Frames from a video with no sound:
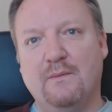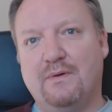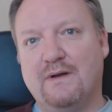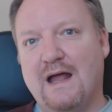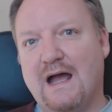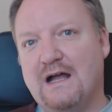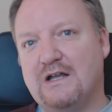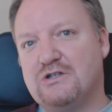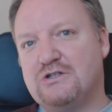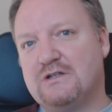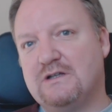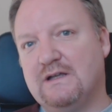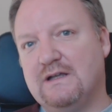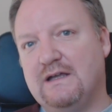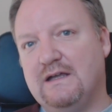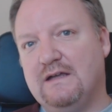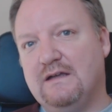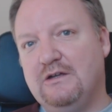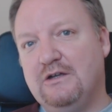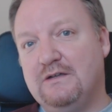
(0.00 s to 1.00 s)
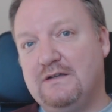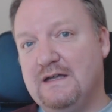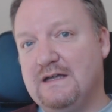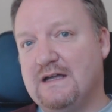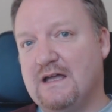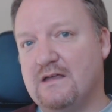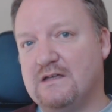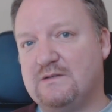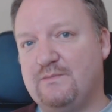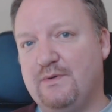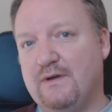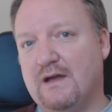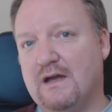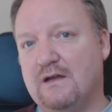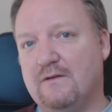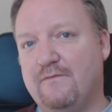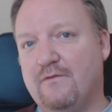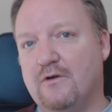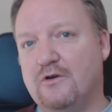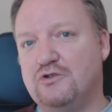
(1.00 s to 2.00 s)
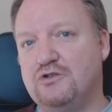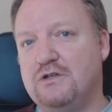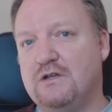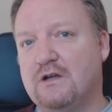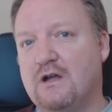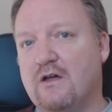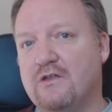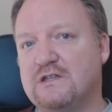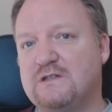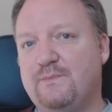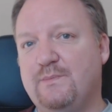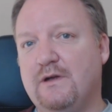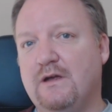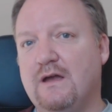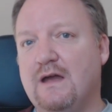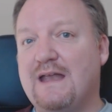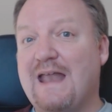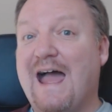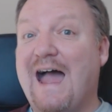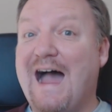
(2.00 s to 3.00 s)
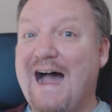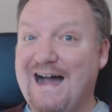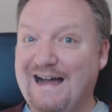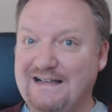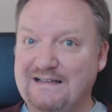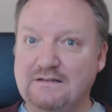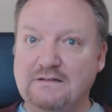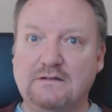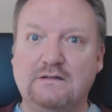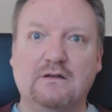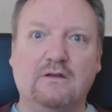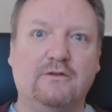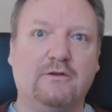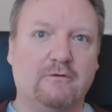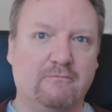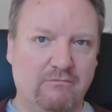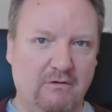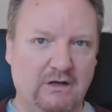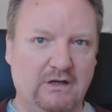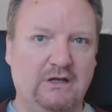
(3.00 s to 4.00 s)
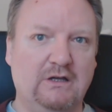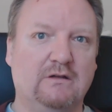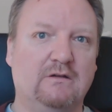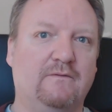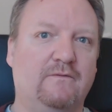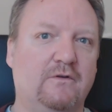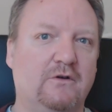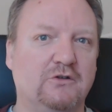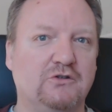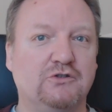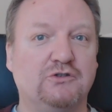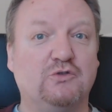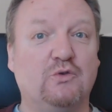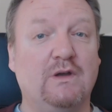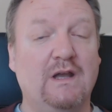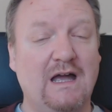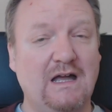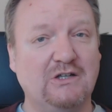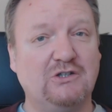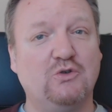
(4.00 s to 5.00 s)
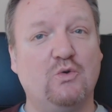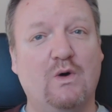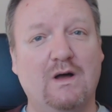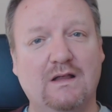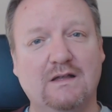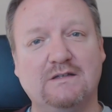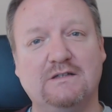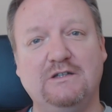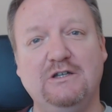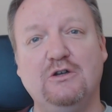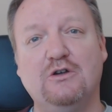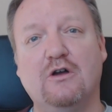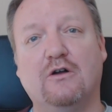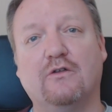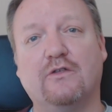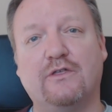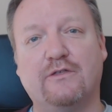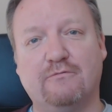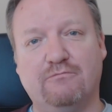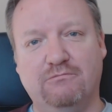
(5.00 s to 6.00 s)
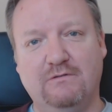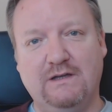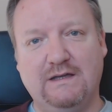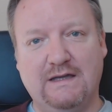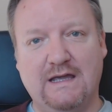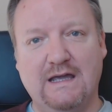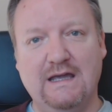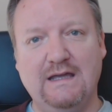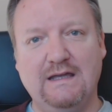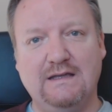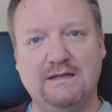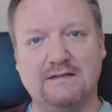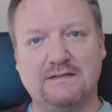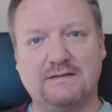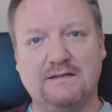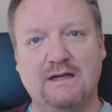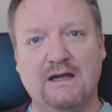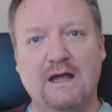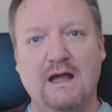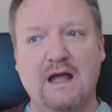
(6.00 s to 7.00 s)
But actually, you didn't get the Spearhead version, you got the Spearhead and the regular version. So in actuality, you got 3 keys.